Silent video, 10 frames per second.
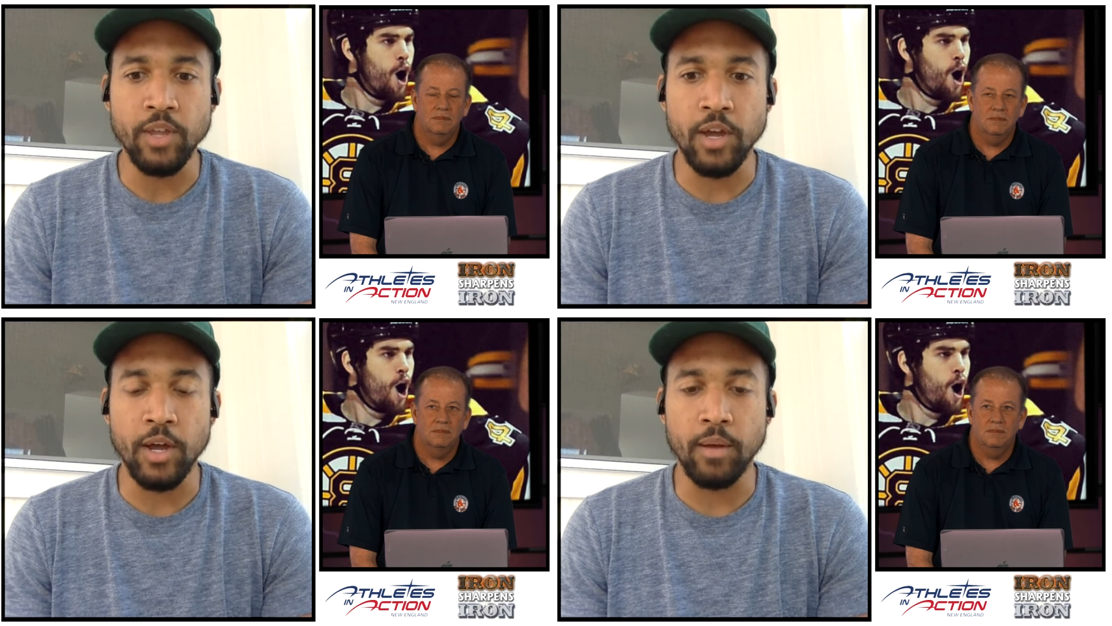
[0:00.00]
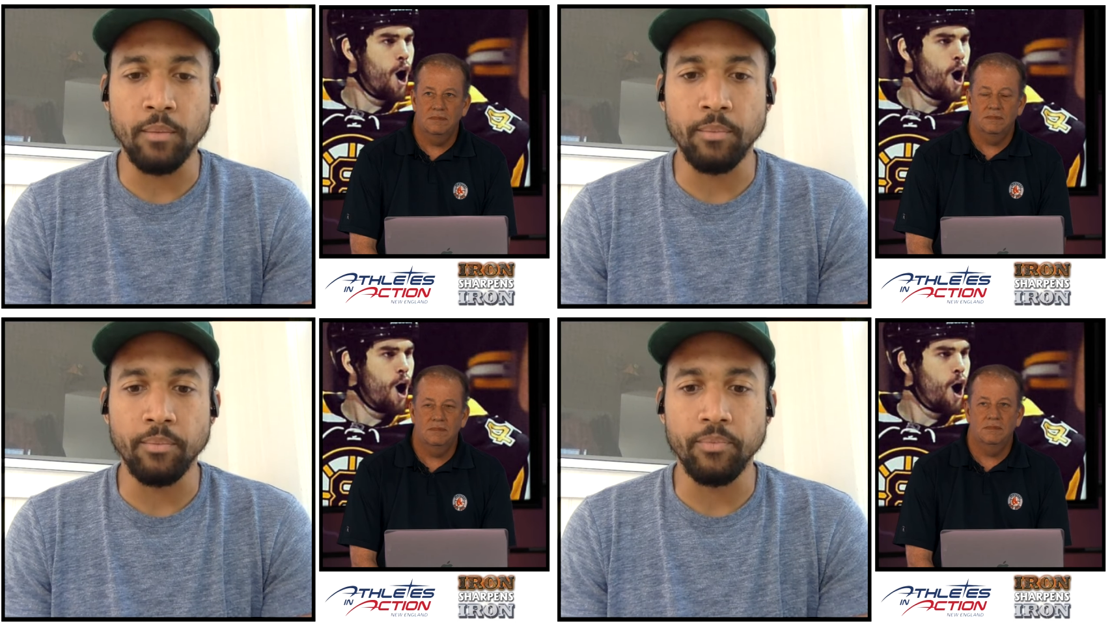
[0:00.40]

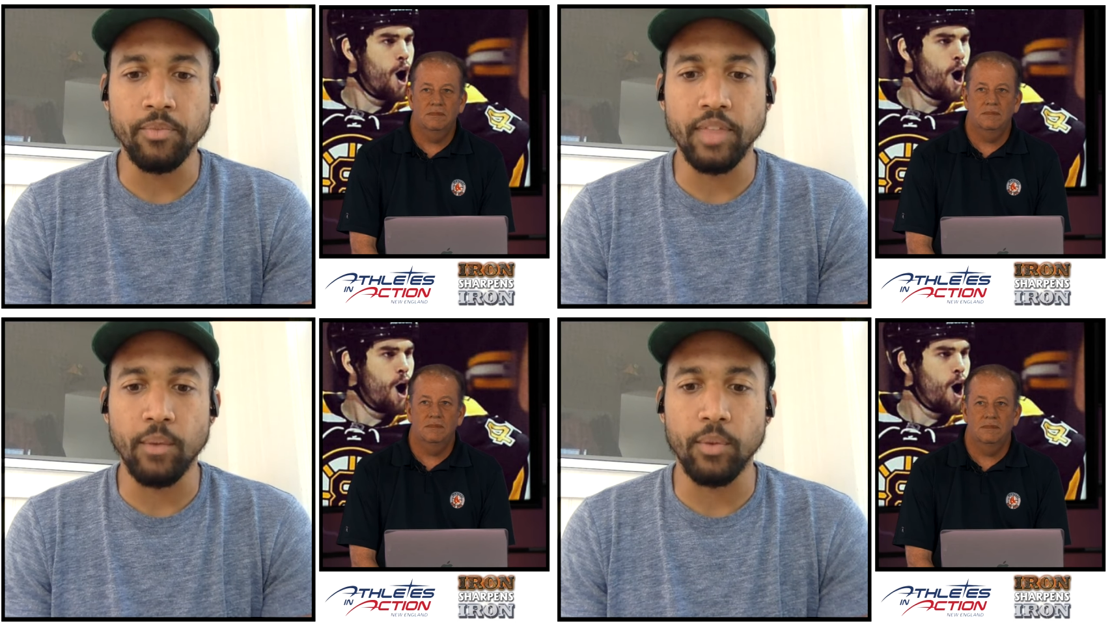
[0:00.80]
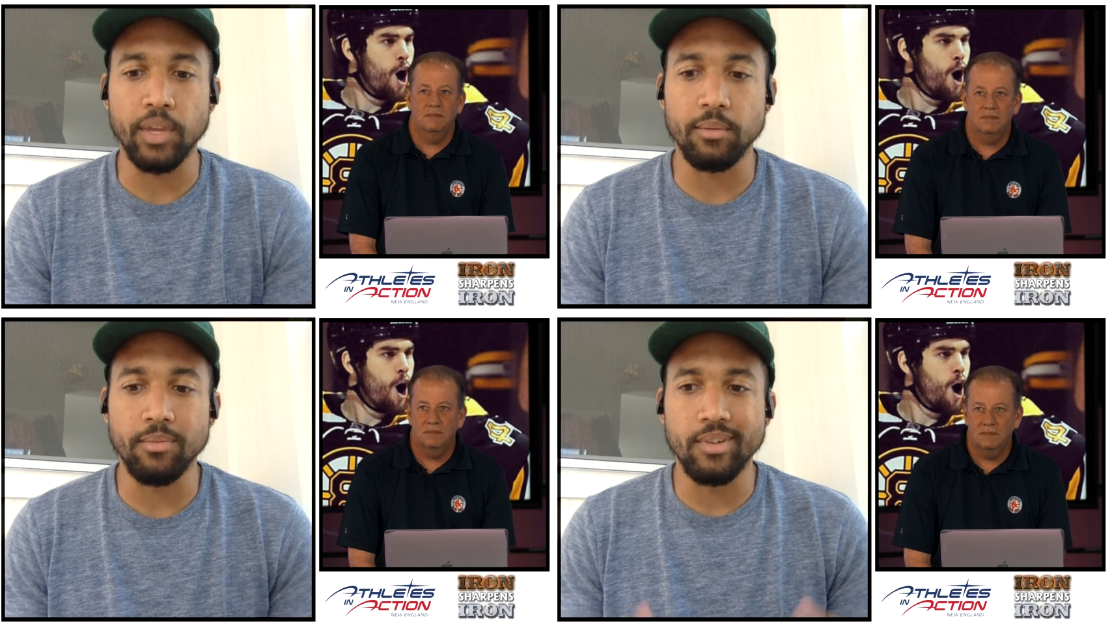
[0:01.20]
Speaker 1: that we
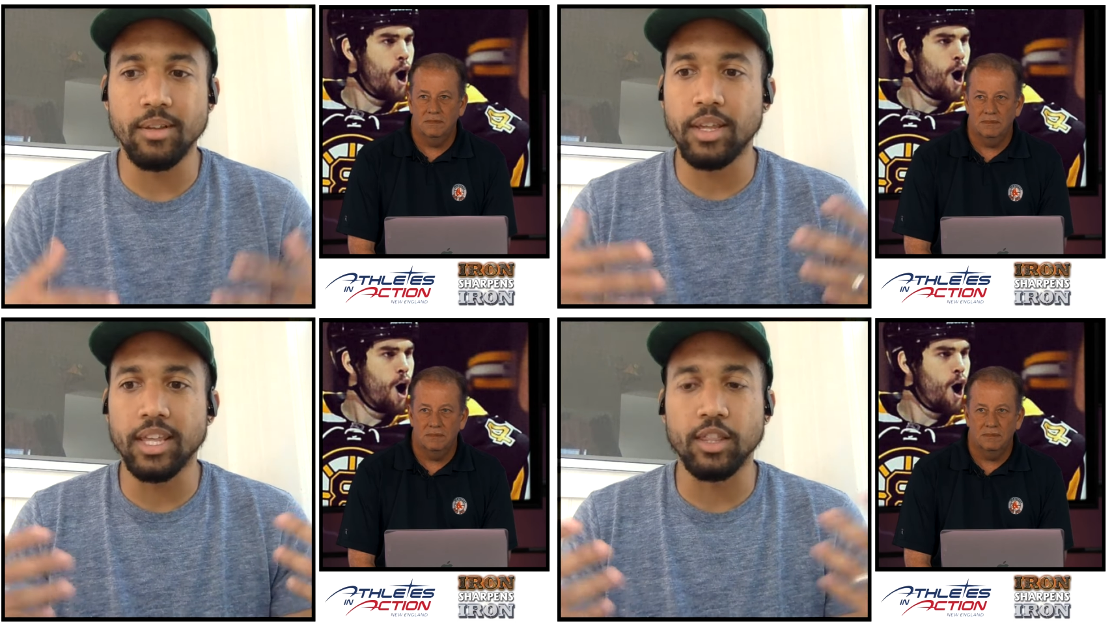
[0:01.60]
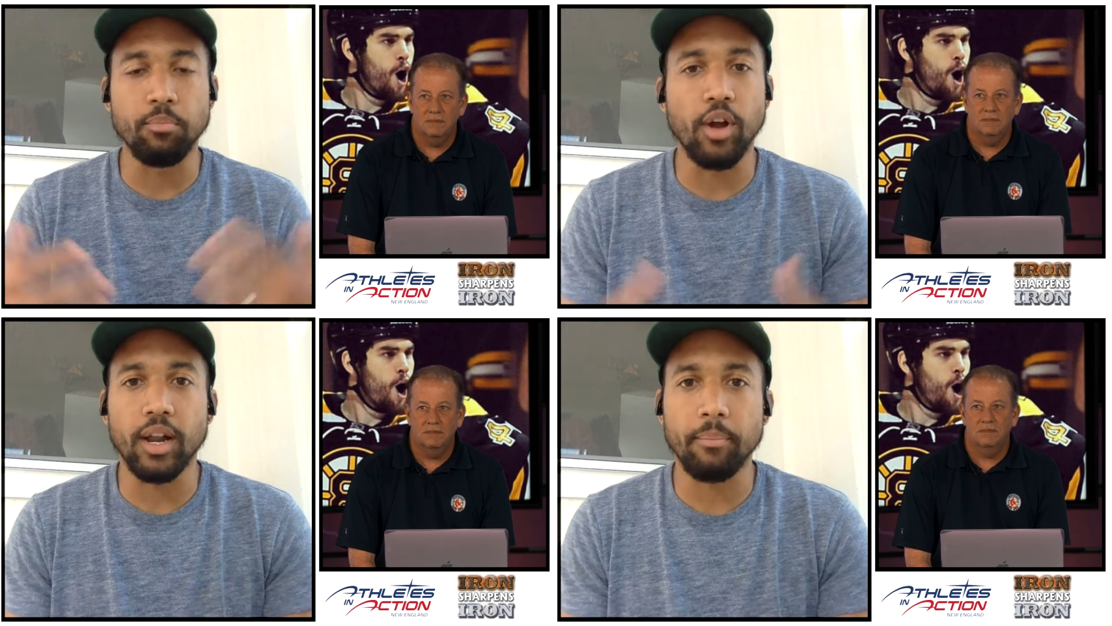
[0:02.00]
can get the
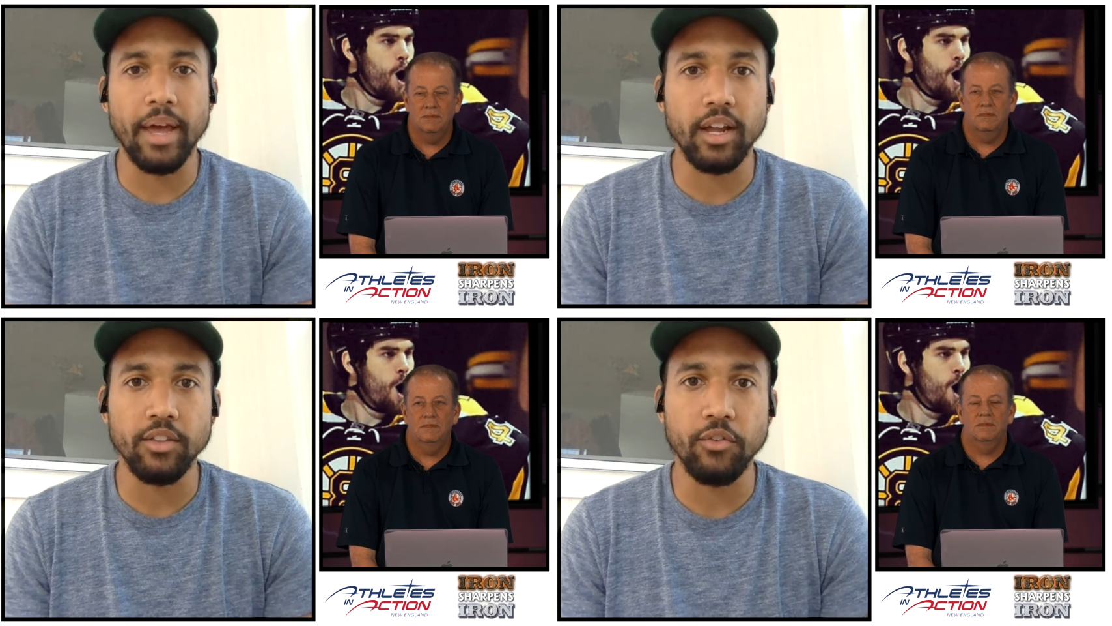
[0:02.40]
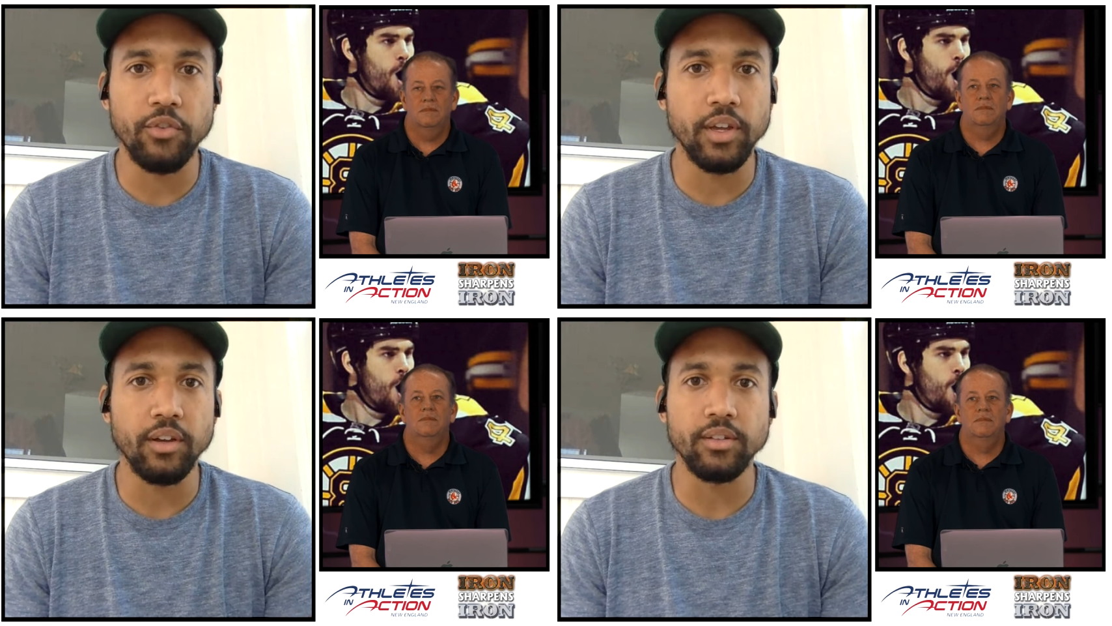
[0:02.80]
product back on the
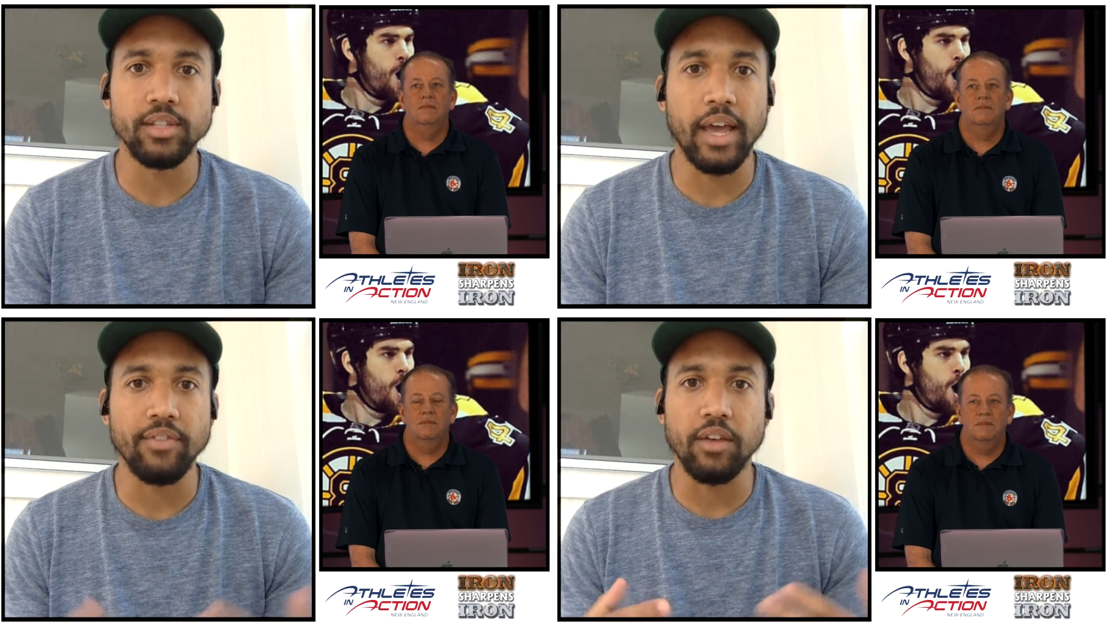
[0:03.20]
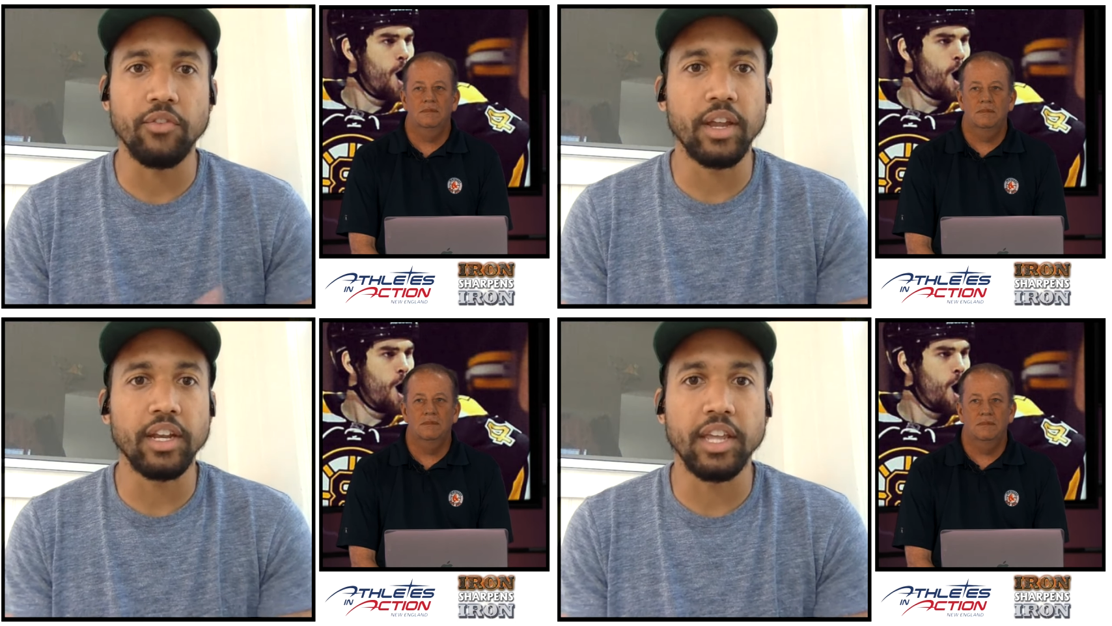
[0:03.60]
field, have that
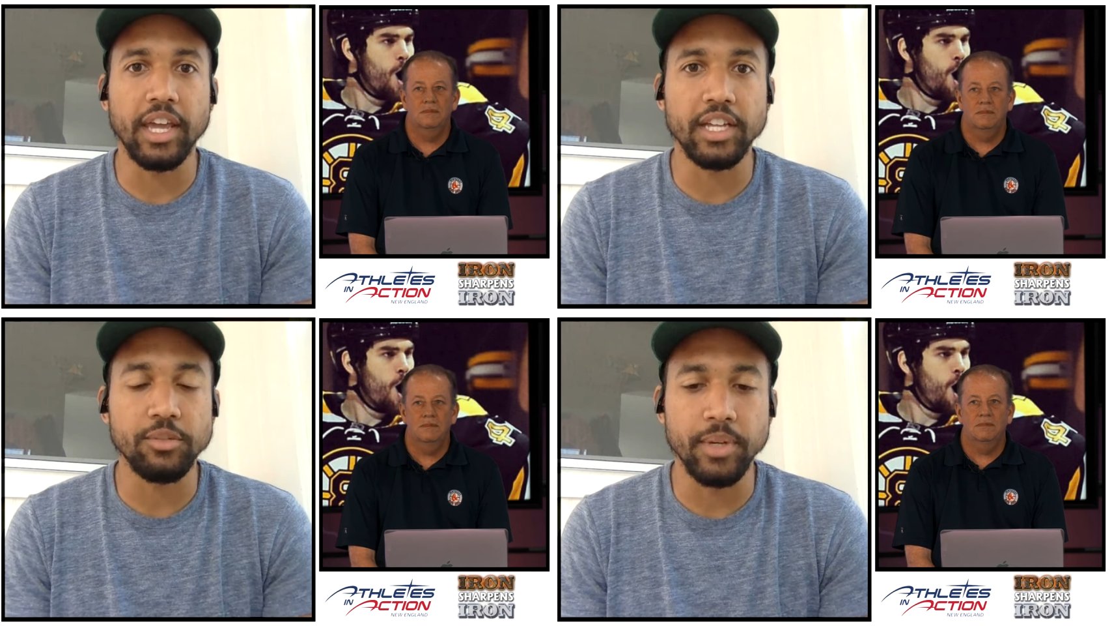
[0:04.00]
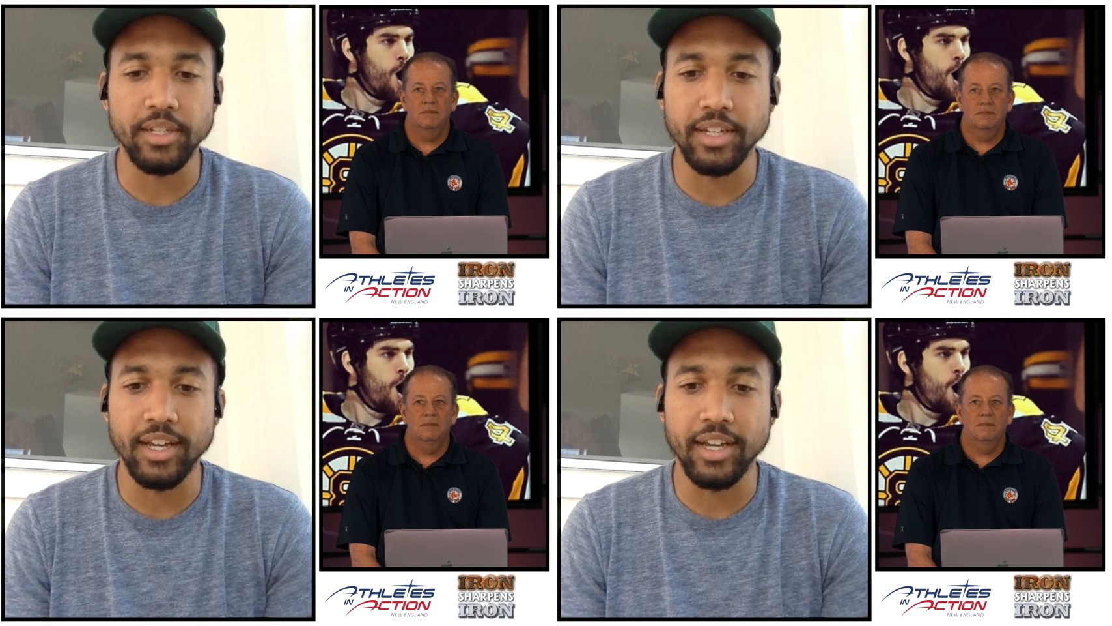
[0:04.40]
fan engagement.